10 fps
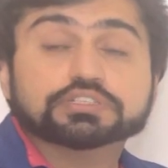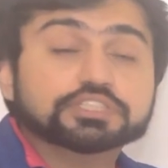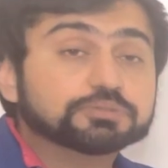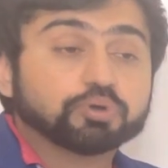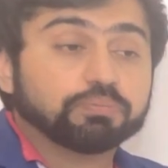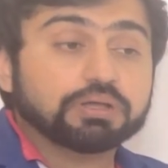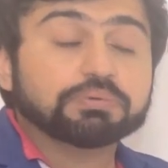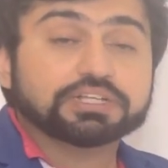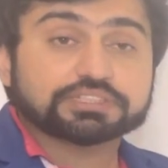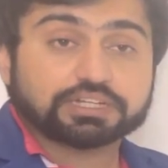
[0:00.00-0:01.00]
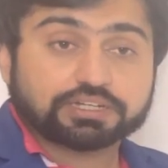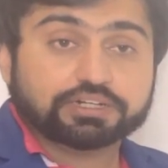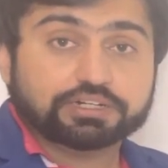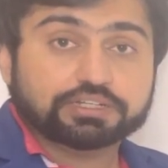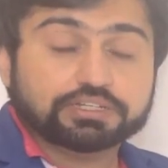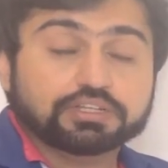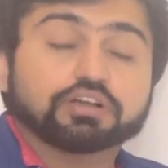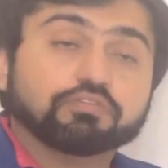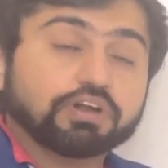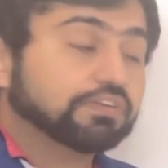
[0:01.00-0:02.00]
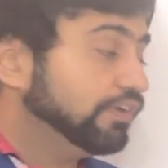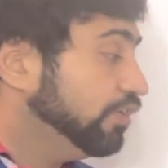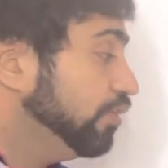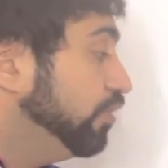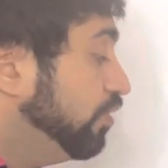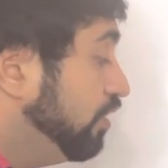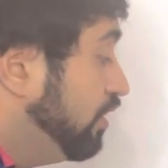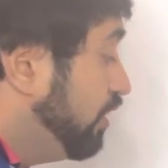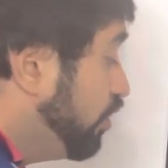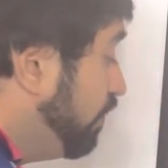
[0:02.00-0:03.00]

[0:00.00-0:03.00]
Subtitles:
this problem has occurred. What will you do? You